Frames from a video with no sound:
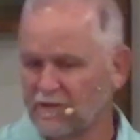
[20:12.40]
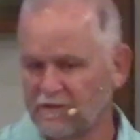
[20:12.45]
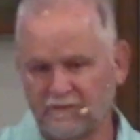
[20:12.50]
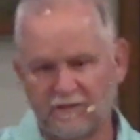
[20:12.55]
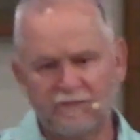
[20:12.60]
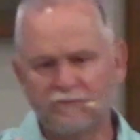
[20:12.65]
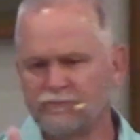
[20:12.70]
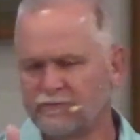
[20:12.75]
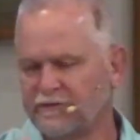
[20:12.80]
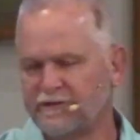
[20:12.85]

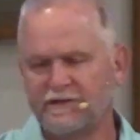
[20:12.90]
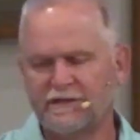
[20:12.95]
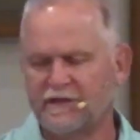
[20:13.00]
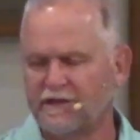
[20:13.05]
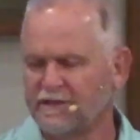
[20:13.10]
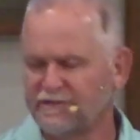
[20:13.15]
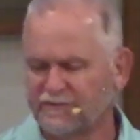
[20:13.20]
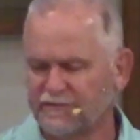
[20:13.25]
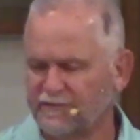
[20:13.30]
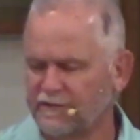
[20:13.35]
They don't need
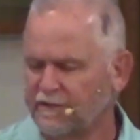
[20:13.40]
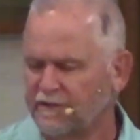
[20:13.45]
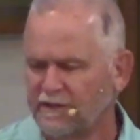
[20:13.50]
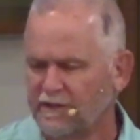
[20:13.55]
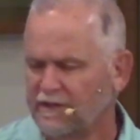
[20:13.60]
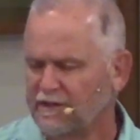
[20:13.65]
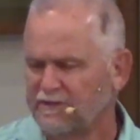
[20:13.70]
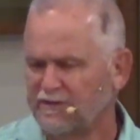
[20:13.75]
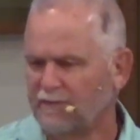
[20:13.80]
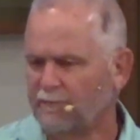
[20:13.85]
us to,
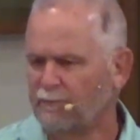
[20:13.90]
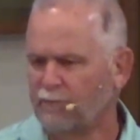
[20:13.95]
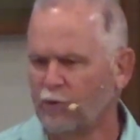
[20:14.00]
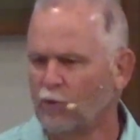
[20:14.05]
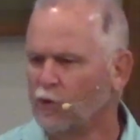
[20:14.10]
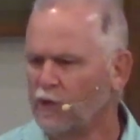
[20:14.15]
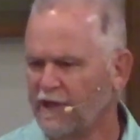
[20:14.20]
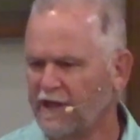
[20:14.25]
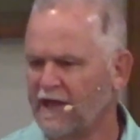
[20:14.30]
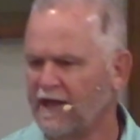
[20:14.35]
to
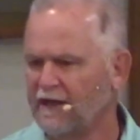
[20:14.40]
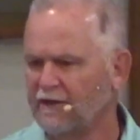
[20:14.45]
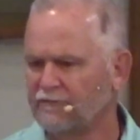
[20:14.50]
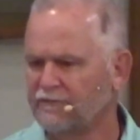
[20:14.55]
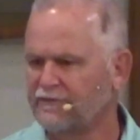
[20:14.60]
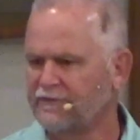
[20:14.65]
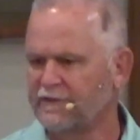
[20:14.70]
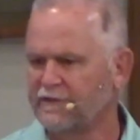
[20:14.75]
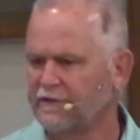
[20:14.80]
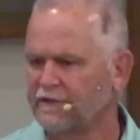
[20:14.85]
point
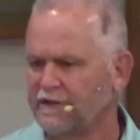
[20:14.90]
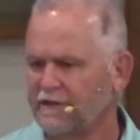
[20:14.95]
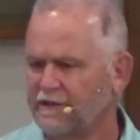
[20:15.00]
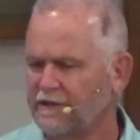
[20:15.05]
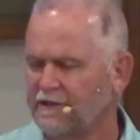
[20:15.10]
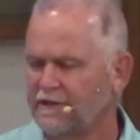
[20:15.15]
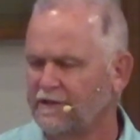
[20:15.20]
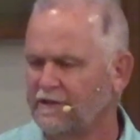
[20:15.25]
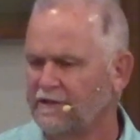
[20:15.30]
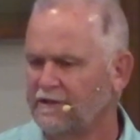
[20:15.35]
out their,
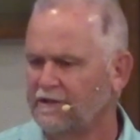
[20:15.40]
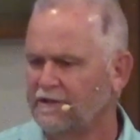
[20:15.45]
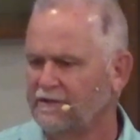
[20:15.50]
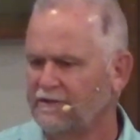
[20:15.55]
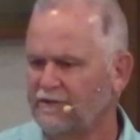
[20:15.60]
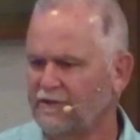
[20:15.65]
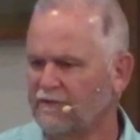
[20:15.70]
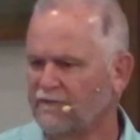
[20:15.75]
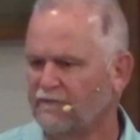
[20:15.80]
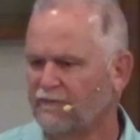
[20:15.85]

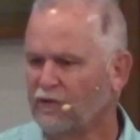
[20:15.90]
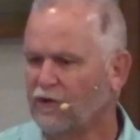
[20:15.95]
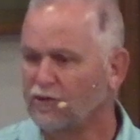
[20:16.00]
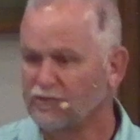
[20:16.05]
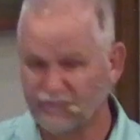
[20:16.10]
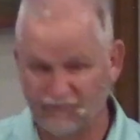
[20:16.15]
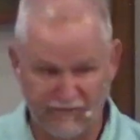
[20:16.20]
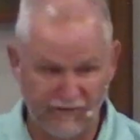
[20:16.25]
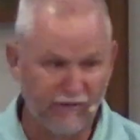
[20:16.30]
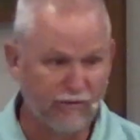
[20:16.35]
their
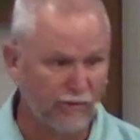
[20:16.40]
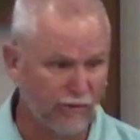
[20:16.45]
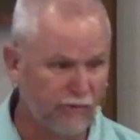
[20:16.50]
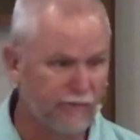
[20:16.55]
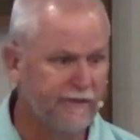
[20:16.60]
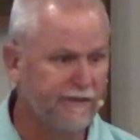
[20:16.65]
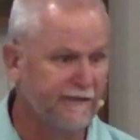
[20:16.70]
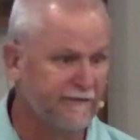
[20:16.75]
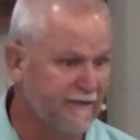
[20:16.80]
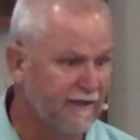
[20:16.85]
faults. They're
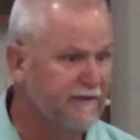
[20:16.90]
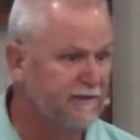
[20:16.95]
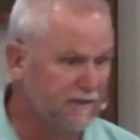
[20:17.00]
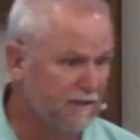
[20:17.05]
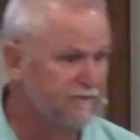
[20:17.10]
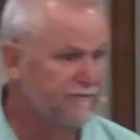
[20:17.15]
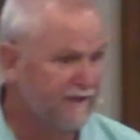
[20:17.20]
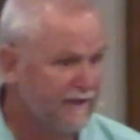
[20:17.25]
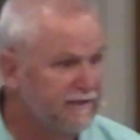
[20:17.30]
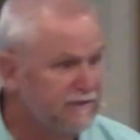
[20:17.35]
hurting, they,
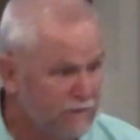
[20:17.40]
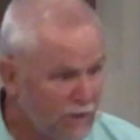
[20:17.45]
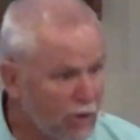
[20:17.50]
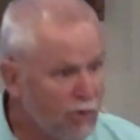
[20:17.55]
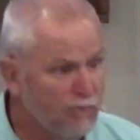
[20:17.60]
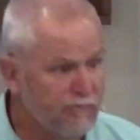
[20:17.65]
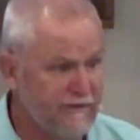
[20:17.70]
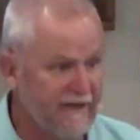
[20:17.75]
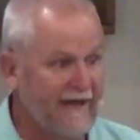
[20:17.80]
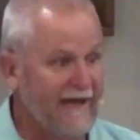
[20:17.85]
they
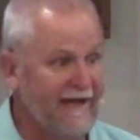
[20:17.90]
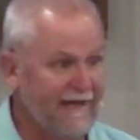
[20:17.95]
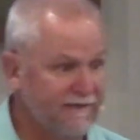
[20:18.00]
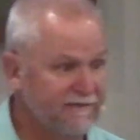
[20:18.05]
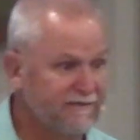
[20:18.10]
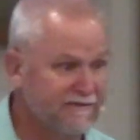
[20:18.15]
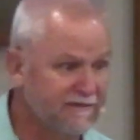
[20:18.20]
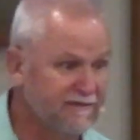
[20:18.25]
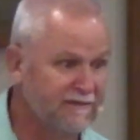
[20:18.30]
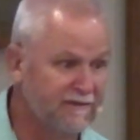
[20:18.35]
know
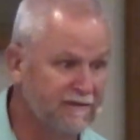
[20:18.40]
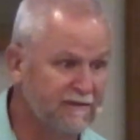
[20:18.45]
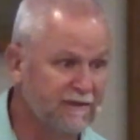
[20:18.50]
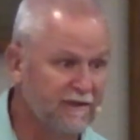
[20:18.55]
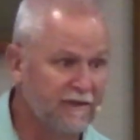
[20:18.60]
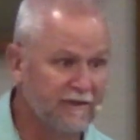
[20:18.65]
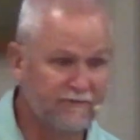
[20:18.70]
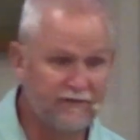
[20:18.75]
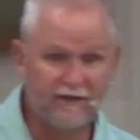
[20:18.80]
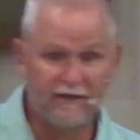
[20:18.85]
that.
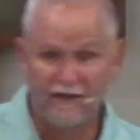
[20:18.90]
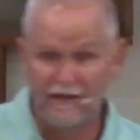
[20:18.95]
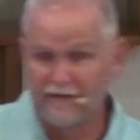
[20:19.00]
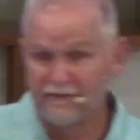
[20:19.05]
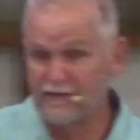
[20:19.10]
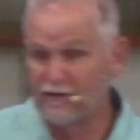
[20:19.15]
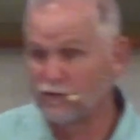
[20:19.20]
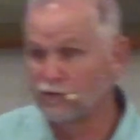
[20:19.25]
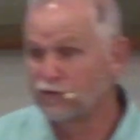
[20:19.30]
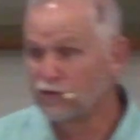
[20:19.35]

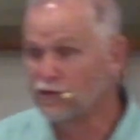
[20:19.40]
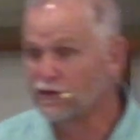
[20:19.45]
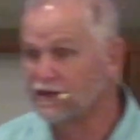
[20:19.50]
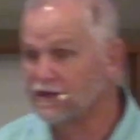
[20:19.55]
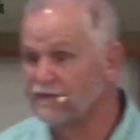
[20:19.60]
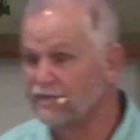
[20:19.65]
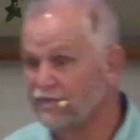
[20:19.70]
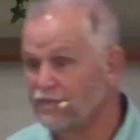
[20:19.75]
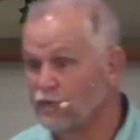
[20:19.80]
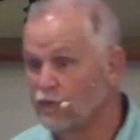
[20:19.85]
They're
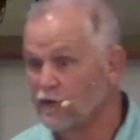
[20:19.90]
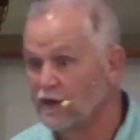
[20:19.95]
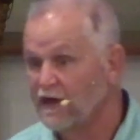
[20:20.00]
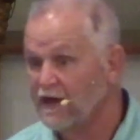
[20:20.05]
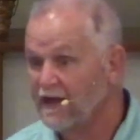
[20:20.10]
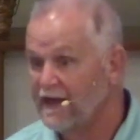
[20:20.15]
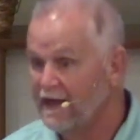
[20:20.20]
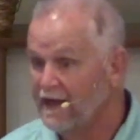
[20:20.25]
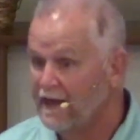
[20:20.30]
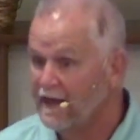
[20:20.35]
looking for
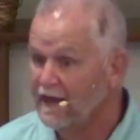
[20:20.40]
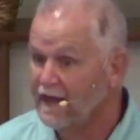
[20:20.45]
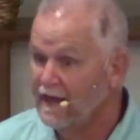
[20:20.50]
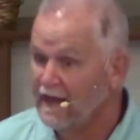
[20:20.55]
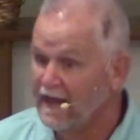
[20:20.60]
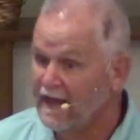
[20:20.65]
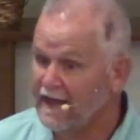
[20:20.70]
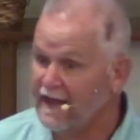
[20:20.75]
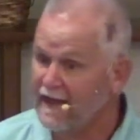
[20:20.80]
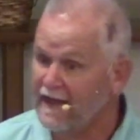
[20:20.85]

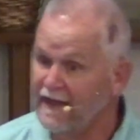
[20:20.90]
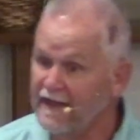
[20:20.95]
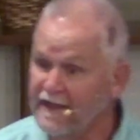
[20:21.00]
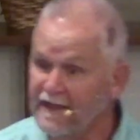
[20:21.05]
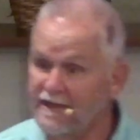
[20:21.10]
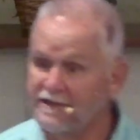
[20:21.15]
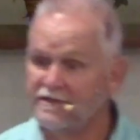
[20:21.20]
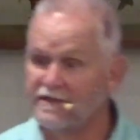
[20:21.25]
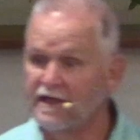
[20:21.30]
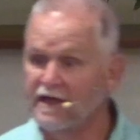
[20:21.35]
a
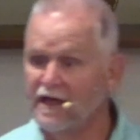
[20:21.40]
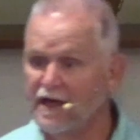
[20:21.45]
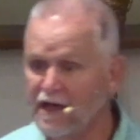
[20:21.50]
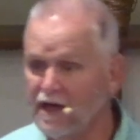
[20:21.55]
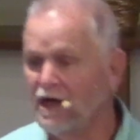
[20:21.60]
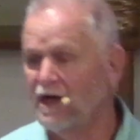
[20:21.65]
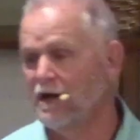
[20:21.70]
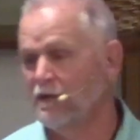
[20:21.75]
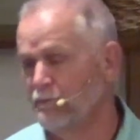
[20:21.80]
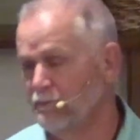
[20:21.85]
hand
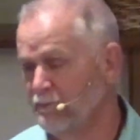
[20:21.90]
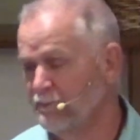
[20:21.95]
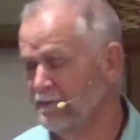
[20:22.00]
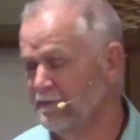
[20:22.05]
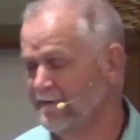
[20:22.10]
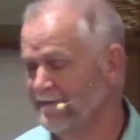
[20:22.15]
up.